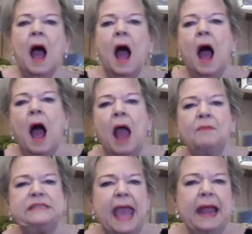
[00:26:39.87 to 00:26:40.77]
I was
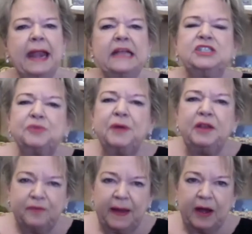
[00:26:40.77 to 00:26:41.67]
at a street
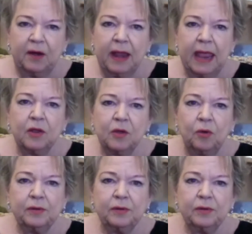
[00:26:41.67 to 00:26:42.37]
fair in Golden,